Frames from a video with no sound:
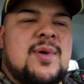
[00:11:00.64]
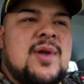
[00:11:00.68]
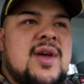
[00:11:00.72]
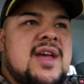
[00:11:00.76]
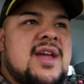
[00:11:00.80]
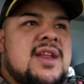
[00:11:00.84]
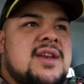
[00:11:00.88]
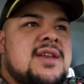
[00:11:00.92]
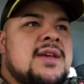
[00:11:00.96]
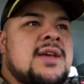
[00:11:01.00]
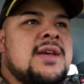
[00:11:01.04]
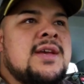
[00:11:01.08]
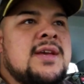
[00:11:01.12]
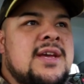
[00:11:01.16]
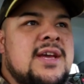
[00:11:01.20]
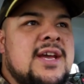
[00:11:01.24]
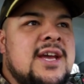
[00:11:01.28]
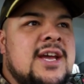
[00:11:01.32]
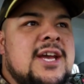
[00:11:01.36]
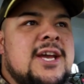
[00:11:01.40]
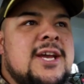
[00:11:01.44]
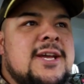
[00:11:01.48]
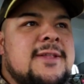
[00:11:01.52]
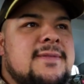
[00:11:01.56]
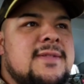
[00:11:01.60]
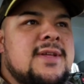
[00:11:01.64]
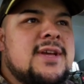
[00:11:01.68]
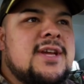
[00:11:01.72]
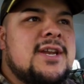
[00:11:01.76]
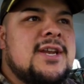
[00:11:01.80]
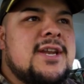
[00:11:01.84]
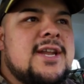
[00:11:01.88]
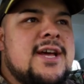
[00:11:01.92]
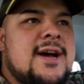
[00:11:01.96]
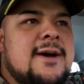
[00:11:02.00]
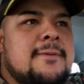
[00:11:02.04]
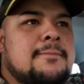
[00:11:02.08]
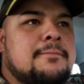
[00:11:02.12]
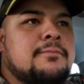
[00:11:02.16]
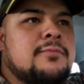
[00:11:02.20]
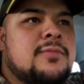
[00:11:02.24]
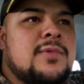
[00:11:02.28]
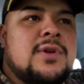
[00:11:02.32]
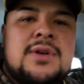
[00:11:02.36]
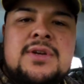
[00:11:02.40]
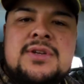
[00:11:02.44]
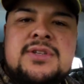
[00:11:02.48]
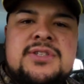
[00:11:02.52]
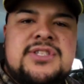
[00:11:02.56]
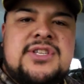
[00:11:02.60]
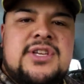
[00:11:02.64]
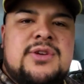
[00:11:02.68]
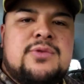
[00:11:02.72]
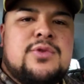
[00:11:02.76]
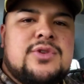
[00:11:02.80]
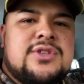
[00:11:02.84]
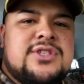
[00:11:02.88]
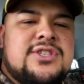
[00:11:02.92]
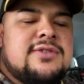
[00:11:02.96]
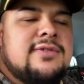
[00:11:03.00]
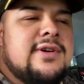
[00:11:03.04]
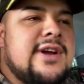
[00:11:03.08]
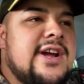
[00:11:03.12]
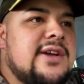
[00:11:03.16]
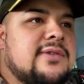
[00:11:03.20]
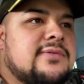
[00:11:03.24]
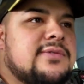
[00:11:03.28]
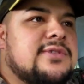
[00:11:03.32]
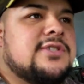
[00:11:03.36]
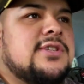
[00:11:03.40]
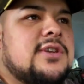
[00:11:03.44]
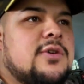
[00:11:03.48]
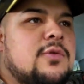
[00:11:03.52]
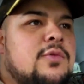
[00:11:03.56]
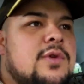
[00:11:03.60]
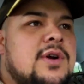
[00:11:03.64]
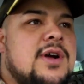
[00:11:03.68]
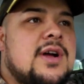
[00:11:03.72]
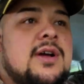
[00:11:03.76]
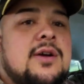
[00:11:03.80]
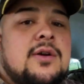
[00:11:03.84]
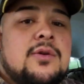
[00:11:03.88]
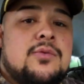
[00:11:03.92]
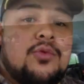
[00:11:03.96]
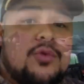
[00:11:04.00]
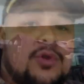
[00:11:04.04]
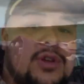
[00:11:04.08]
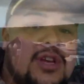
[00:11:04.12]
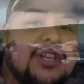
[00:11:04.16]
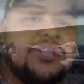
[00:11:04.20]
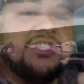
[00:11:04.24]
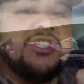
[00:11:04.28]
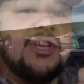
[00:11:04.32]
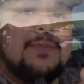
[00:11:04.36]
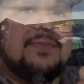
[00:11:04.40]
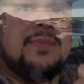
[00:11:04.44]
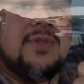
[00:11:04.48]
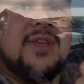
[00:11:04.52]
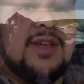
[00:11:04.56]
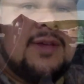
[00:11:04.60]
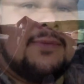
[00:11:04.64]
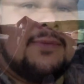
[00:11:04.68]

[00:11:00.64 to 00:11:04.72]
plan, and then see what's around. So catch you.